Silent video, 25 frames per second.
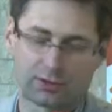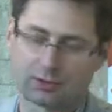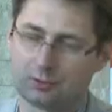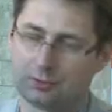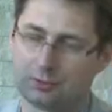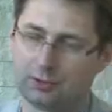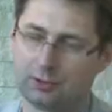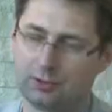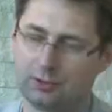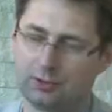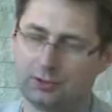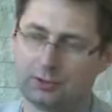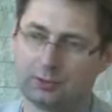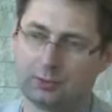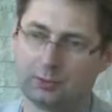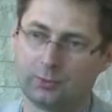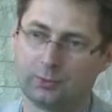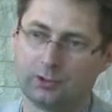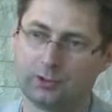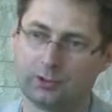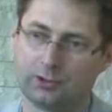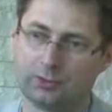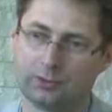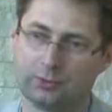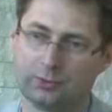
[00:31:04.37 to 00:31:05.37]
So
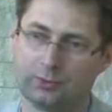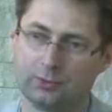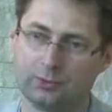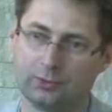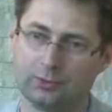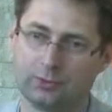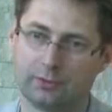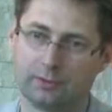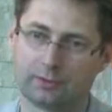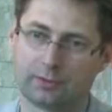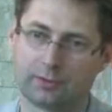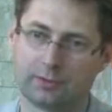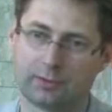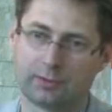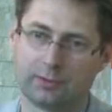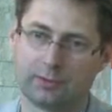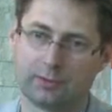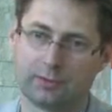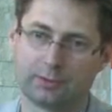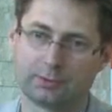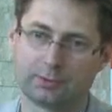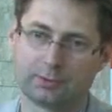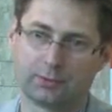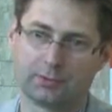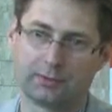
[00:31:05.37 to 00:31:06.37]
we do
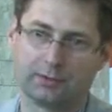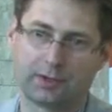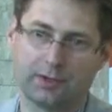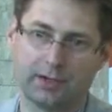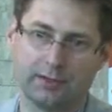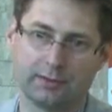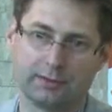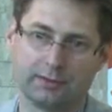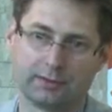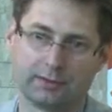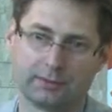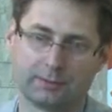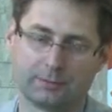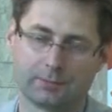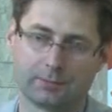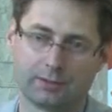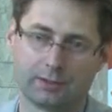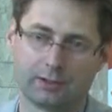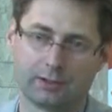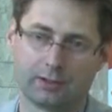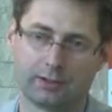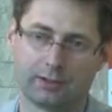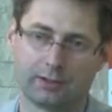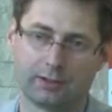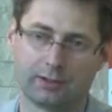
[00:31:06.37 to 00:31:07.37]
provide
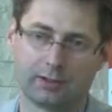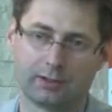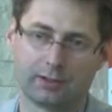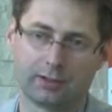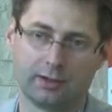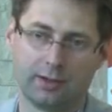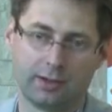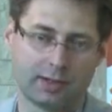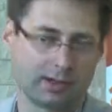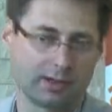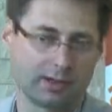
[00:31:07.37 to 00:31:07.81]
the